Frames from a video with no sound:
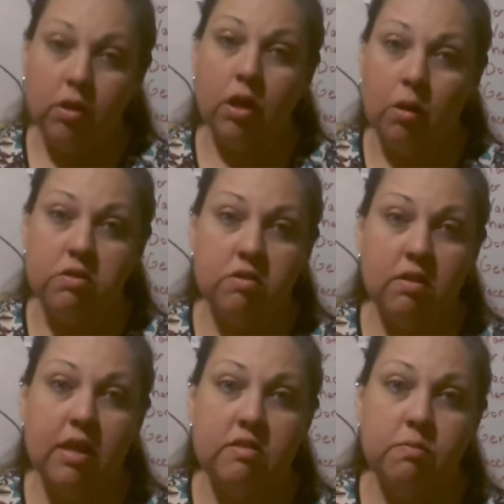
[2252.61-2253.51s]

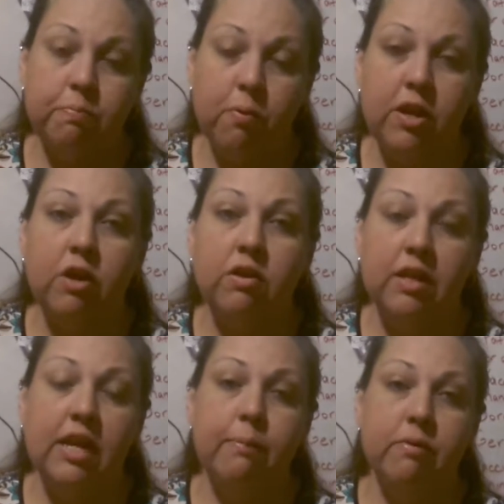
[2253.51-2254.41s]
It's pretty good
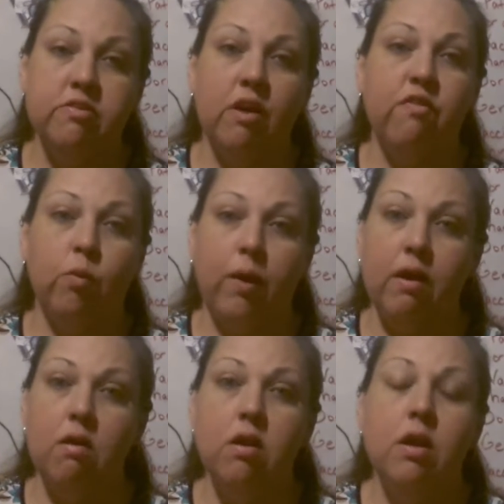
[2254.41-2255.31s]
to keep yourself
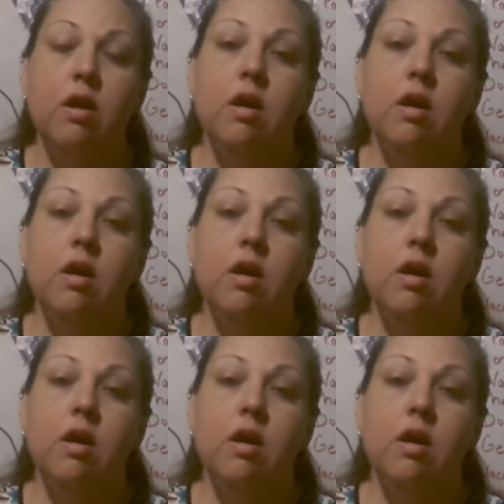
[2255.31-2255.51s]
aware.